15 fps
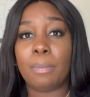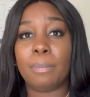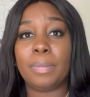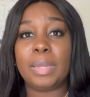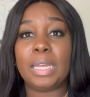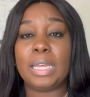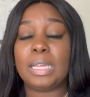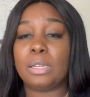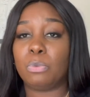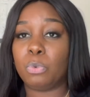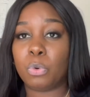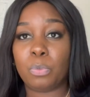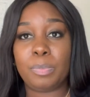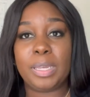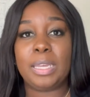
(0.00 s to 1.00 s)
It
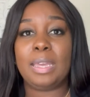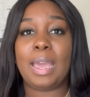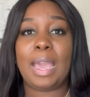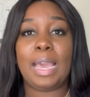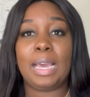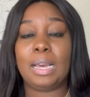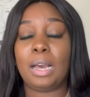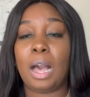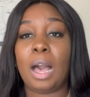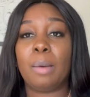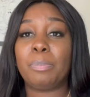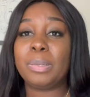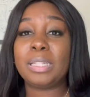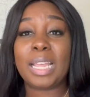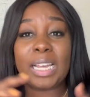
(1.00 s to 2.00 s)
will be a
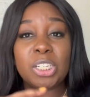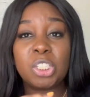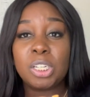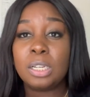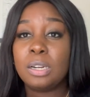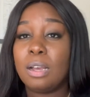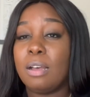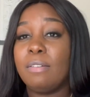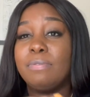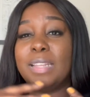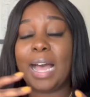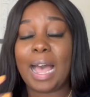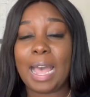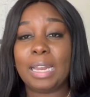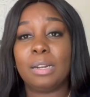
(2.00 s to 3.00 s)
compilation of
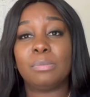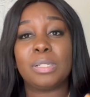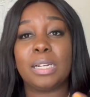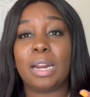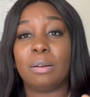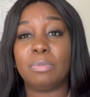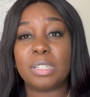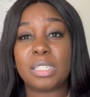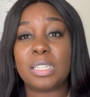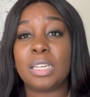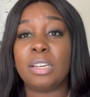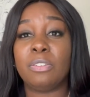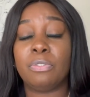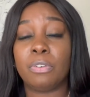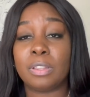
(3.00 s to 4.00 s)
the items that I
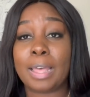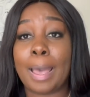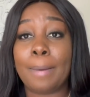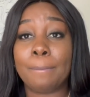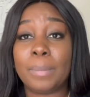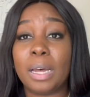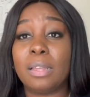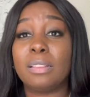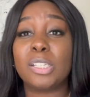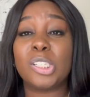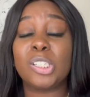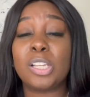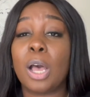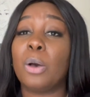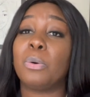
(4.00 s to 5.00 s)
received for that month.
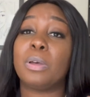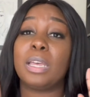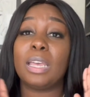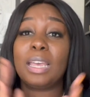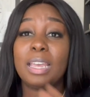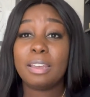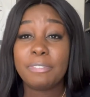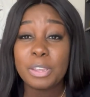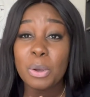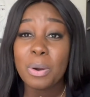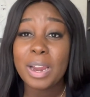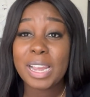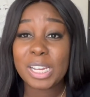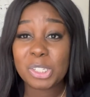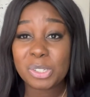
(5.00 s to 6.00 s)
So if you are
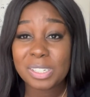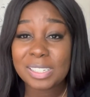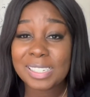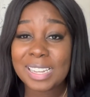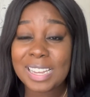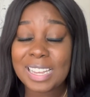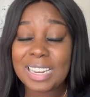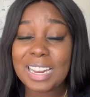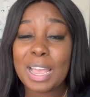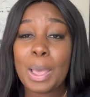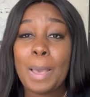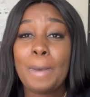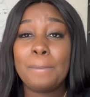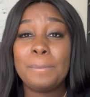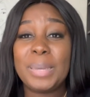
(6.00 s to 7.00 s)
interested,
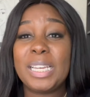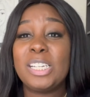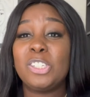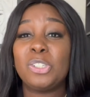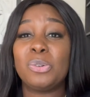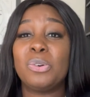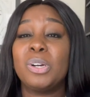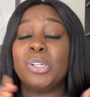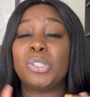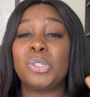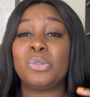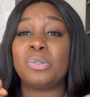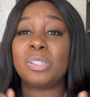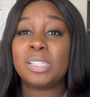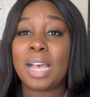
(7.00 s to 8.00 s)
be sure to
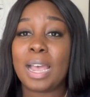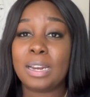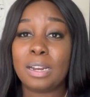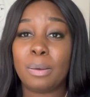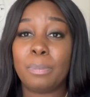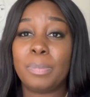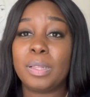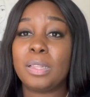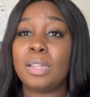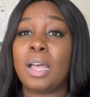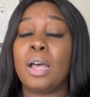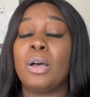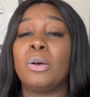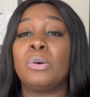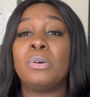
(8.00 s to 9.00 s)
sign up
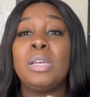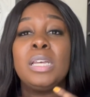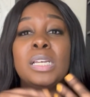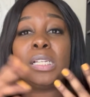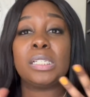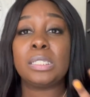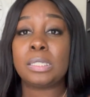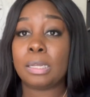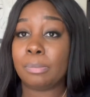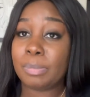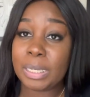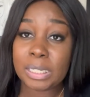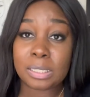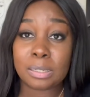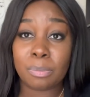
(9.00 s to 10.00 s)
below, send
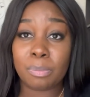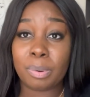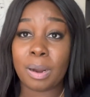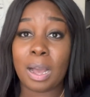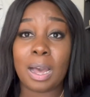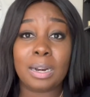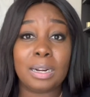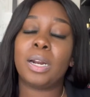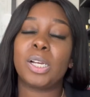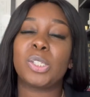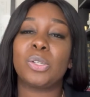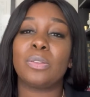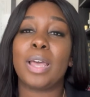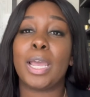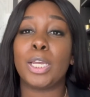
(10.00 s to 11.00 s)
me some products
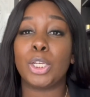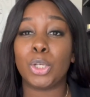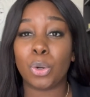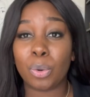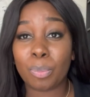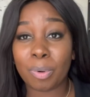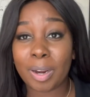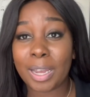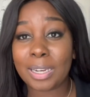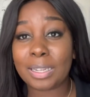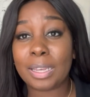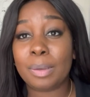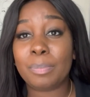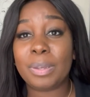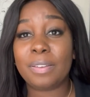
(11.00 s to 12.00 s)
so that your brand
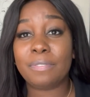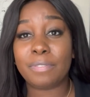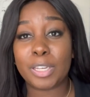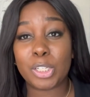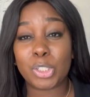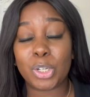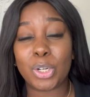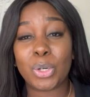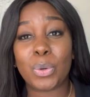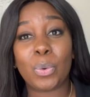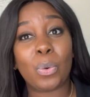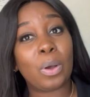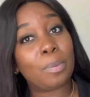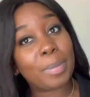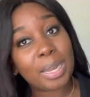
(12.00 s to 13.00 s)
can be featured
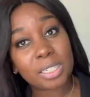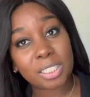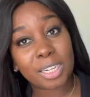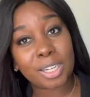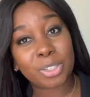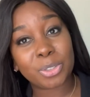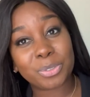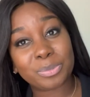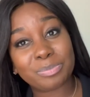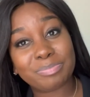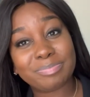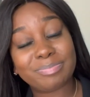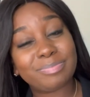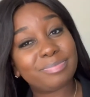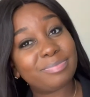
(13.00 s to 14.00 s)
on my channel.
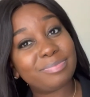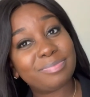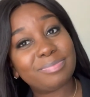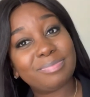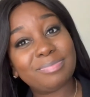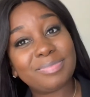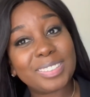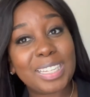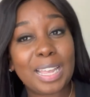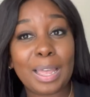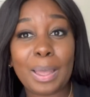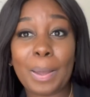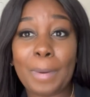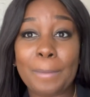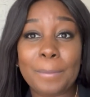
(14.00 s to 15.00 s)

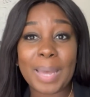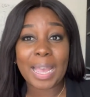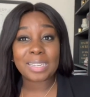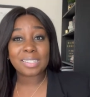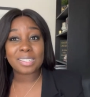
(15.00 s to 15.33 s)
Back to the